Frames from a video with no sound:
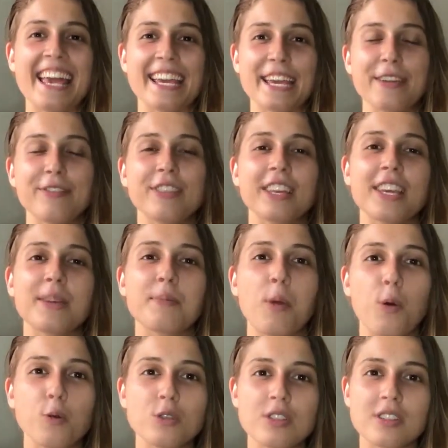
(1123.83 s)
if the
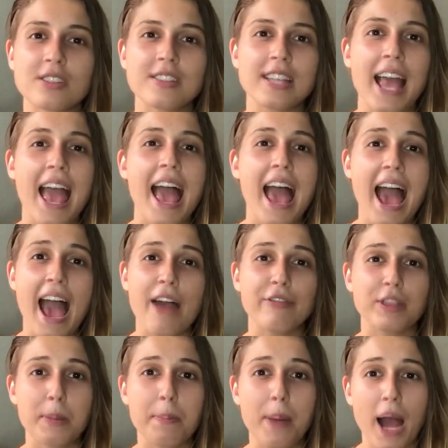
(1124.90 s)
emotions
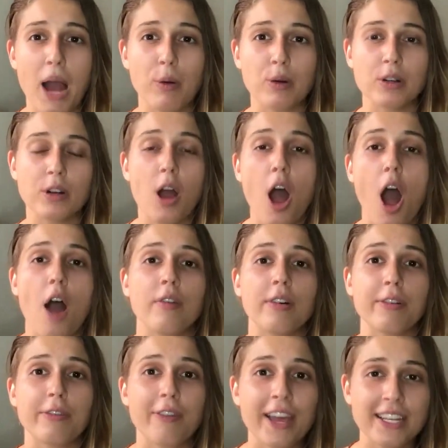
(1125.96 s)
have the power of
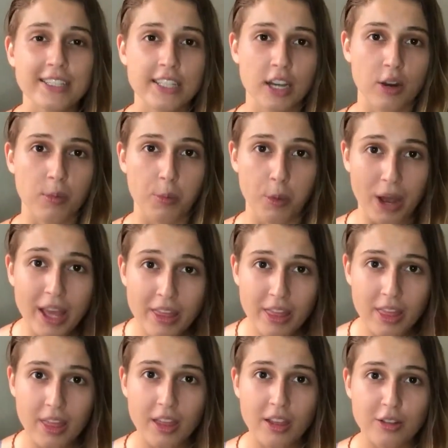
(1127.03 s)
affecting our breath,